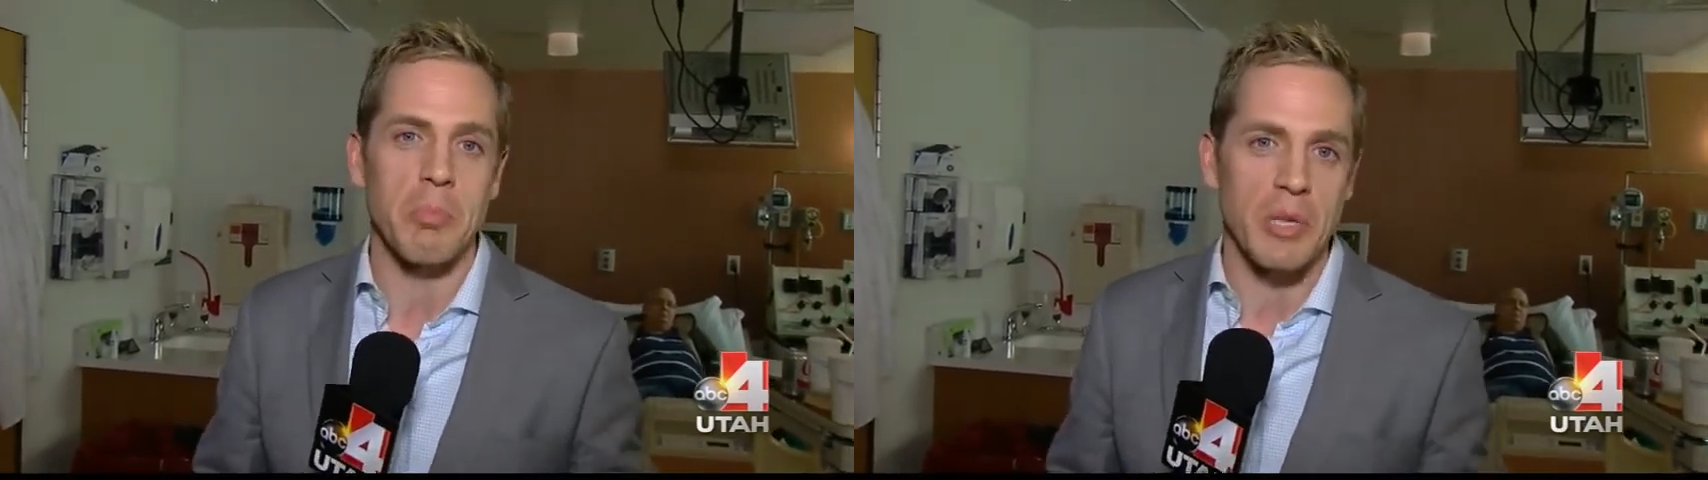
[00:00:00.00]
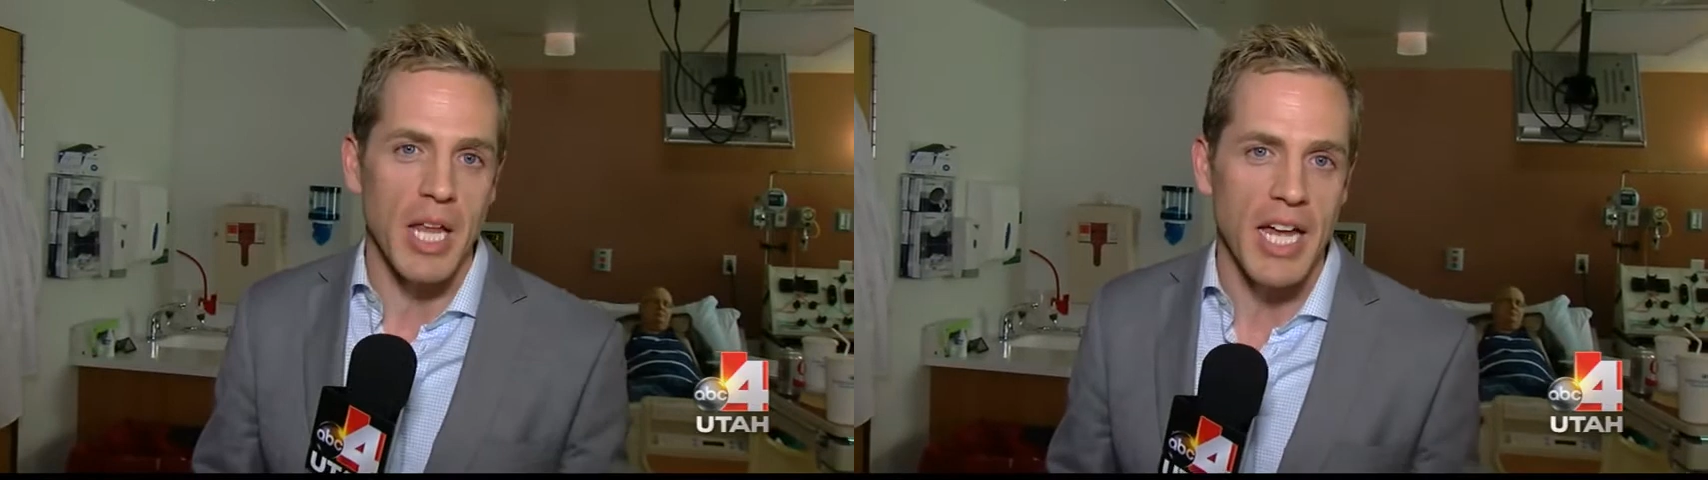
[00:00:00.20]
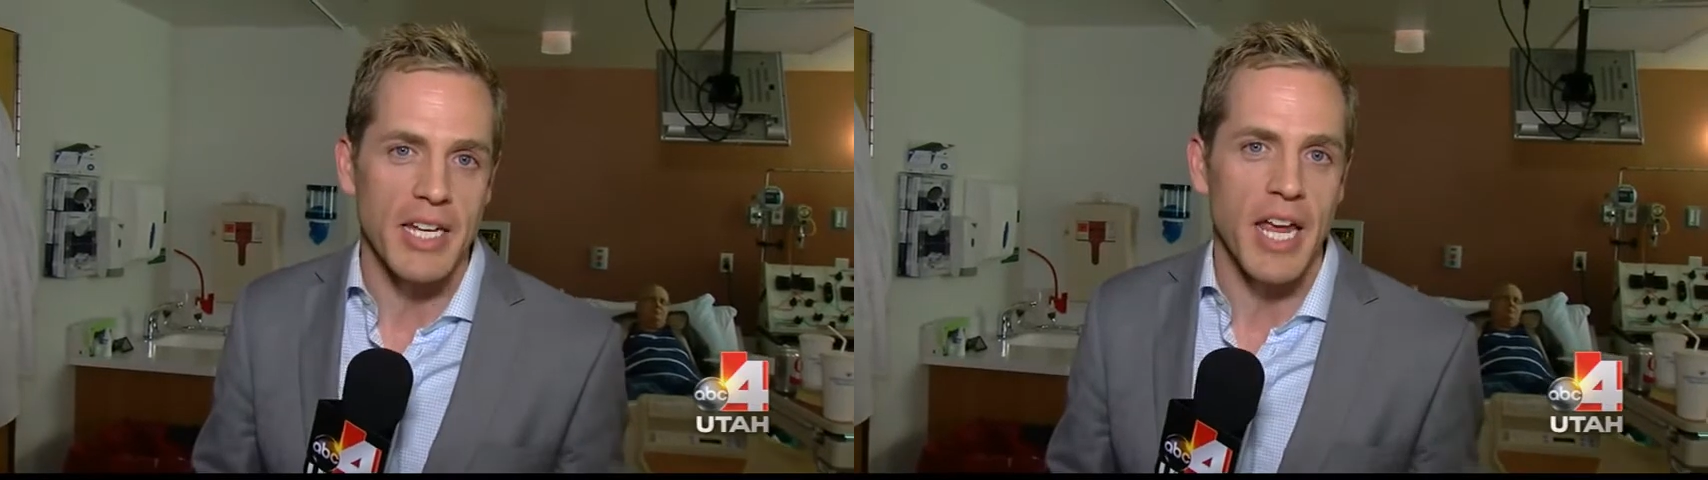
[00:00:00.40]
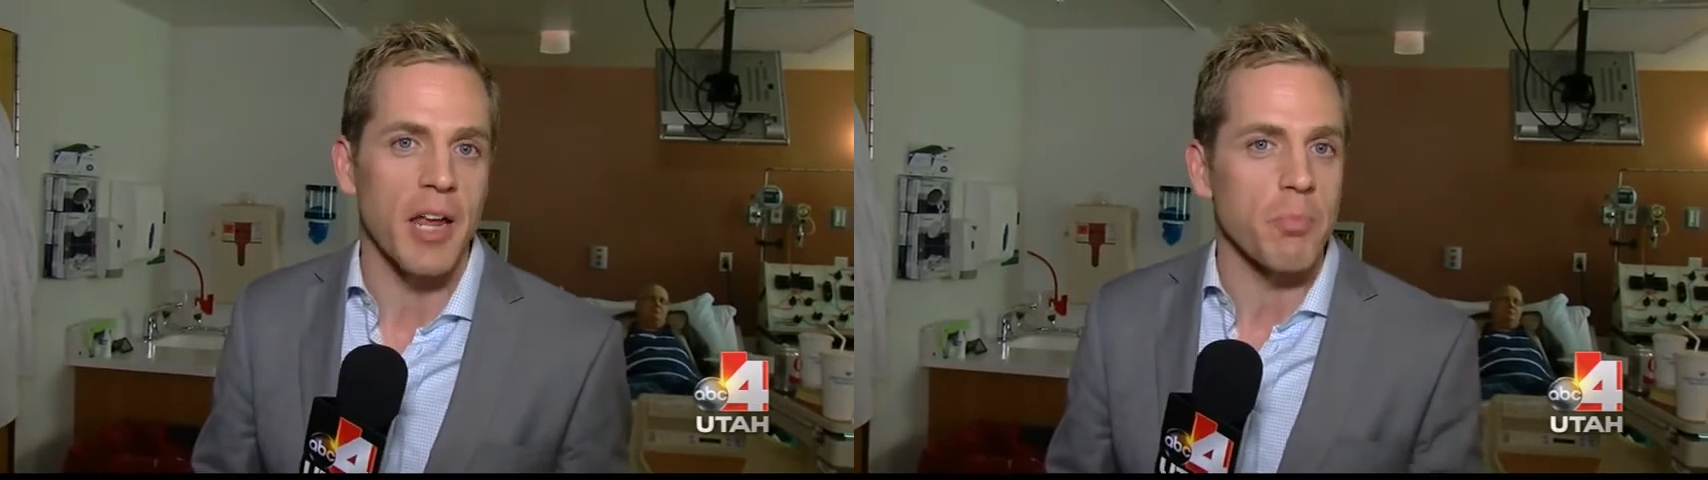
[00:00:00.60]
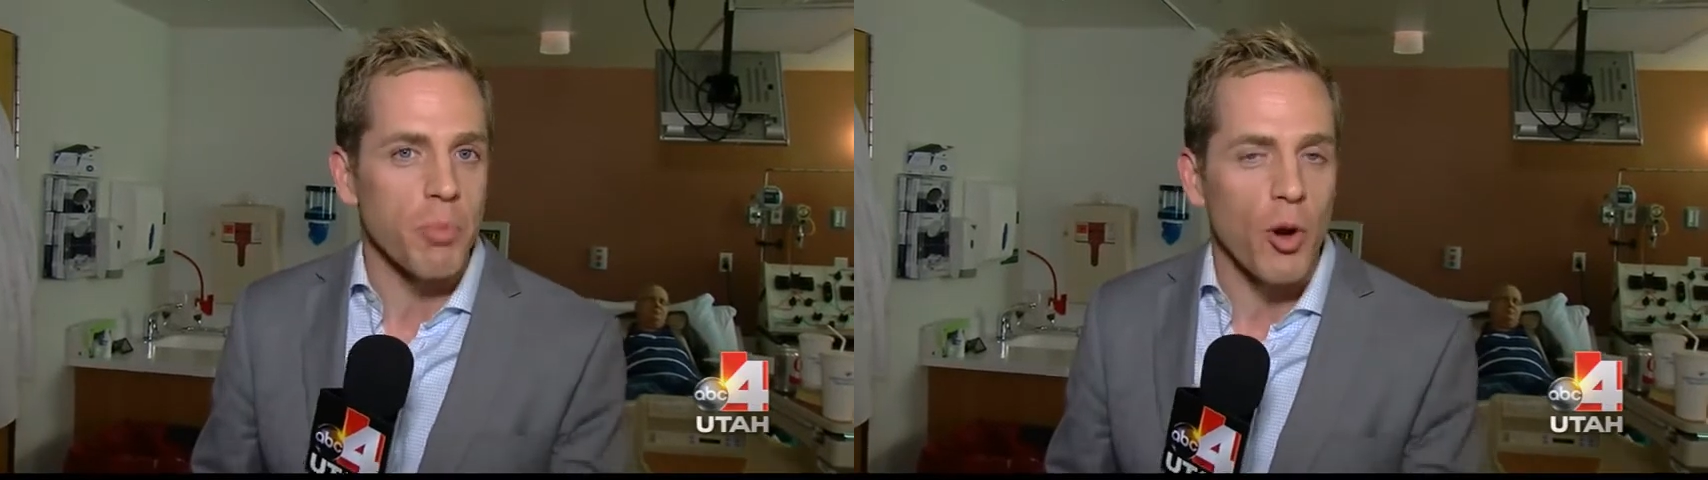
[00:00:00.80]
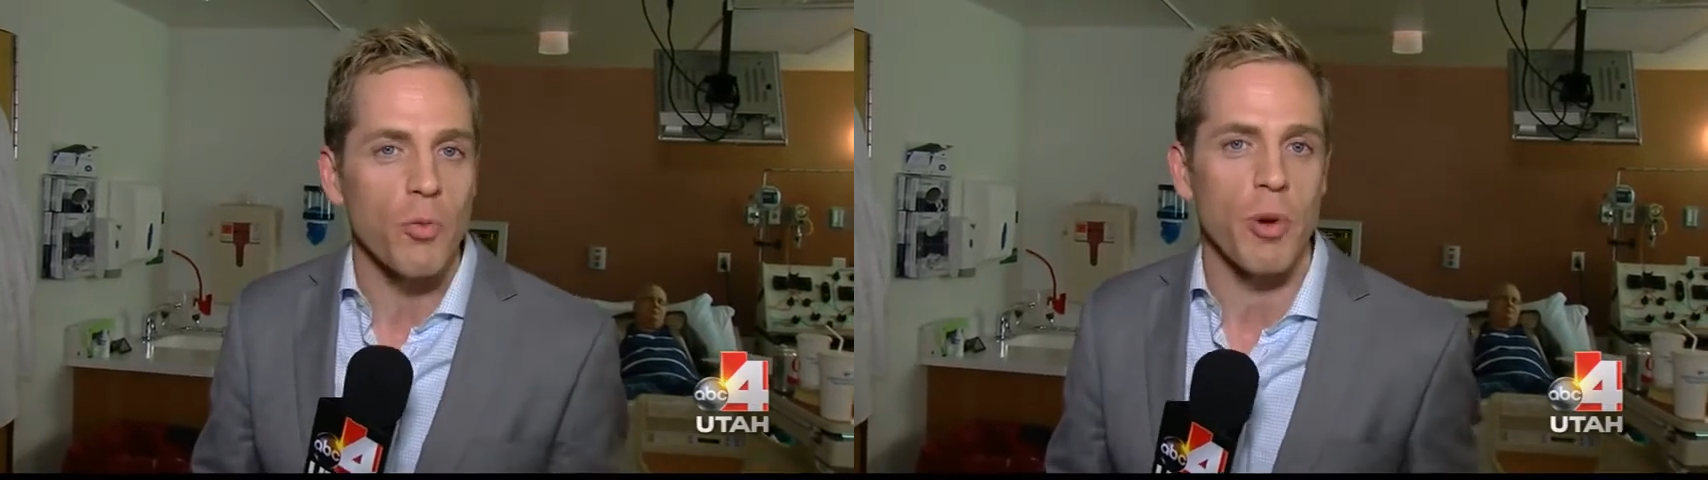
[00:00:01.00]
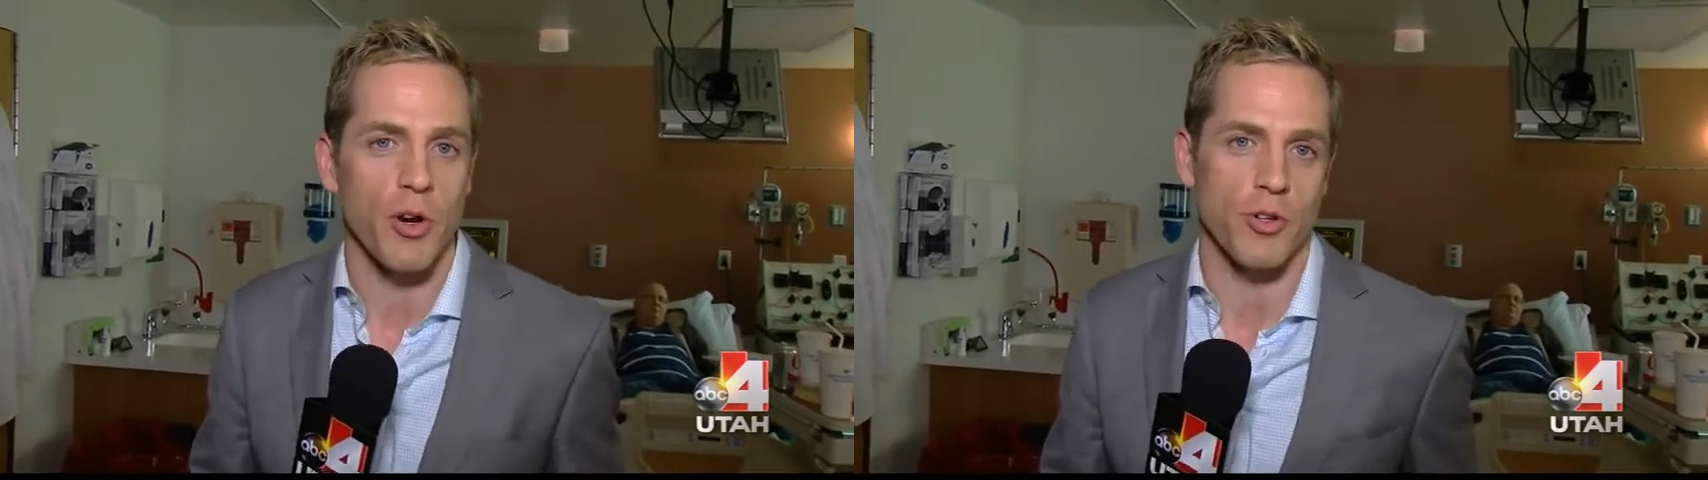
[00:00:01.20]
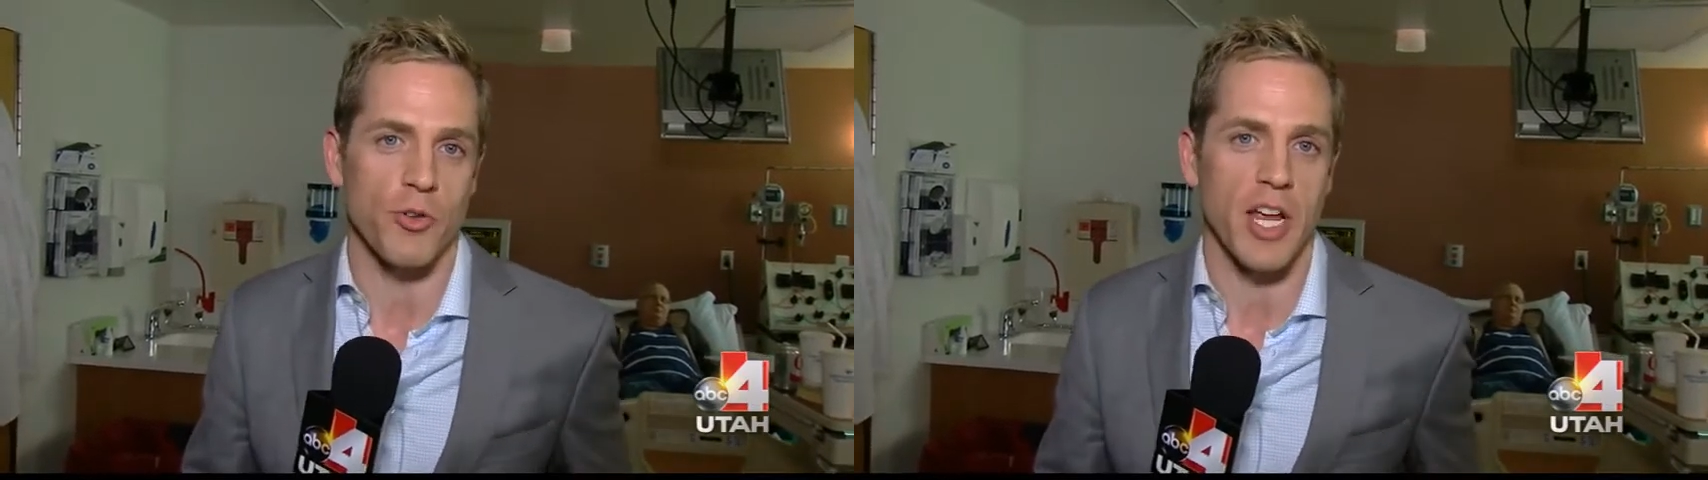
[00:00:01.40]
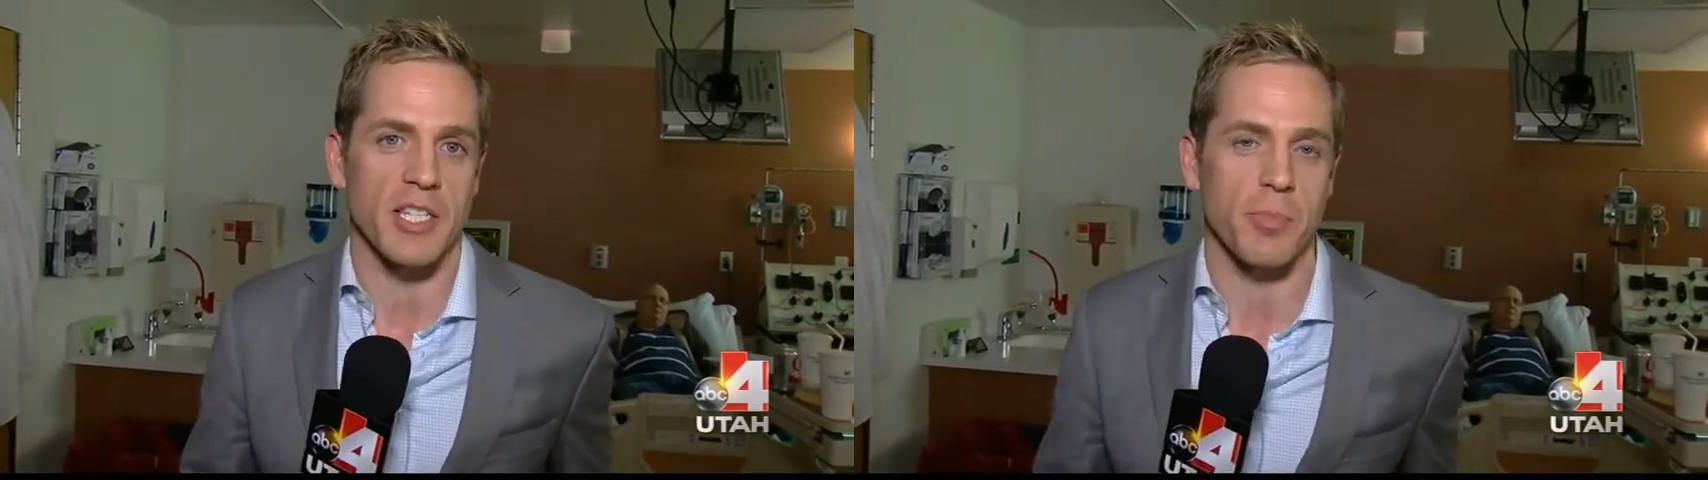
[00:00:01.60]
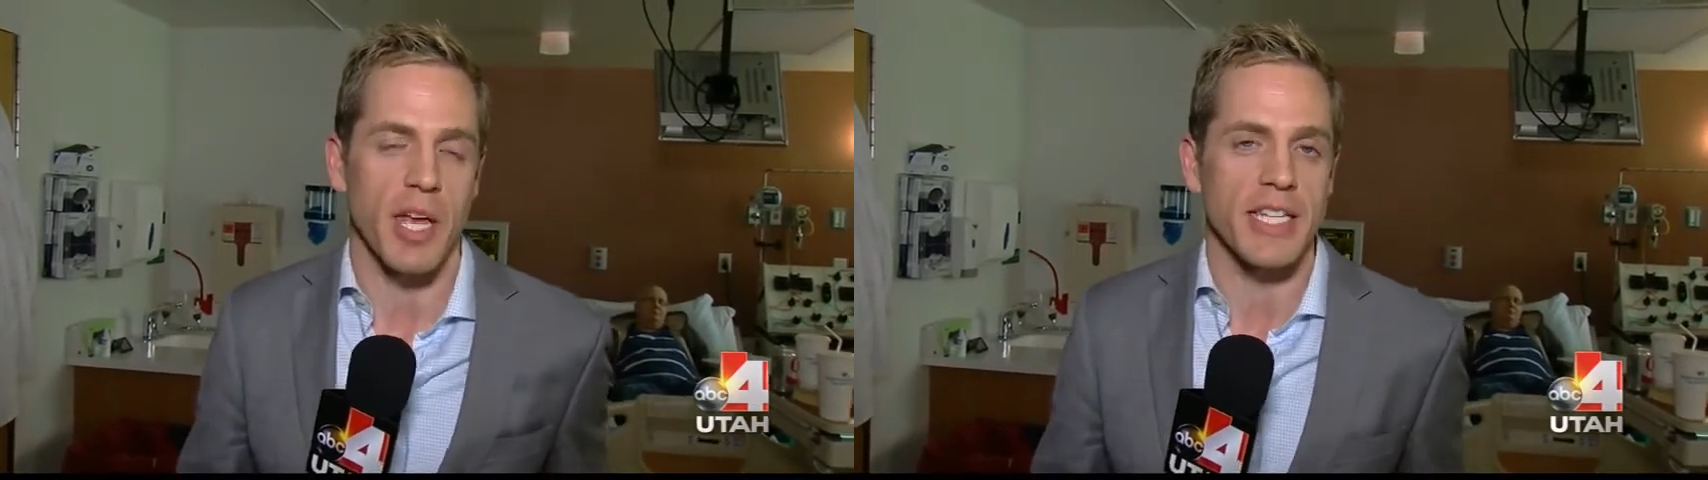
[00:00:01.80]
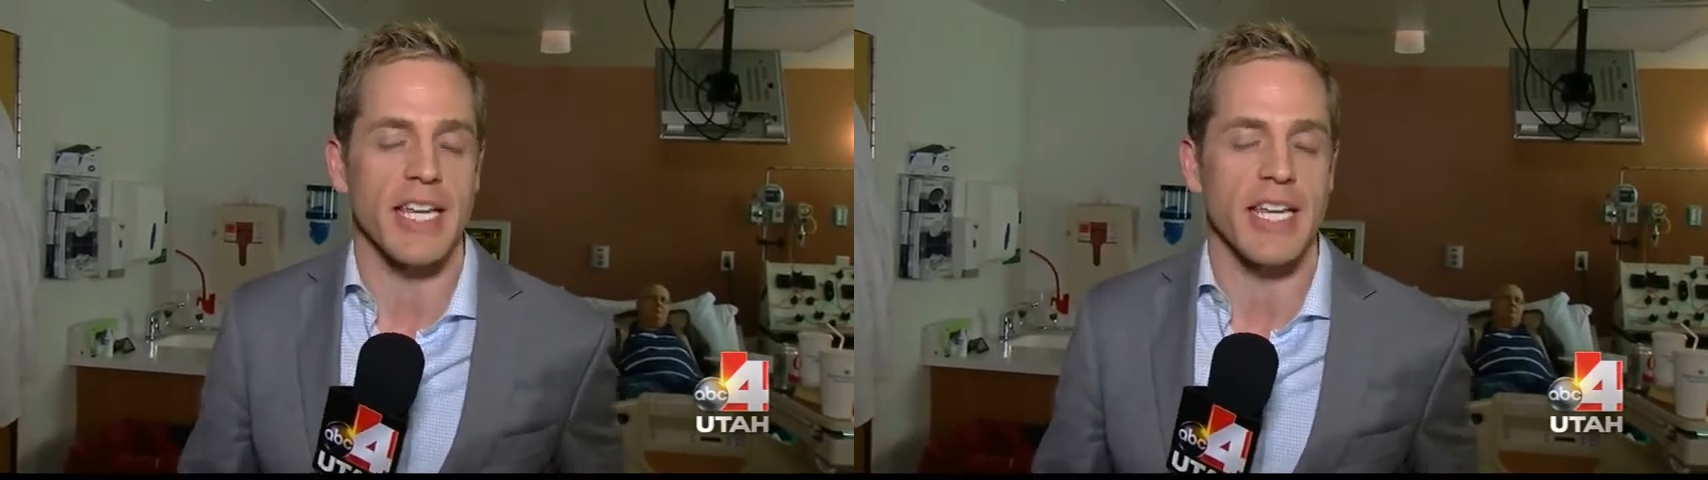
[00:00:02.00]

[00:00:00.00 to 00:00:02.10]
blood and bone marrow transplants.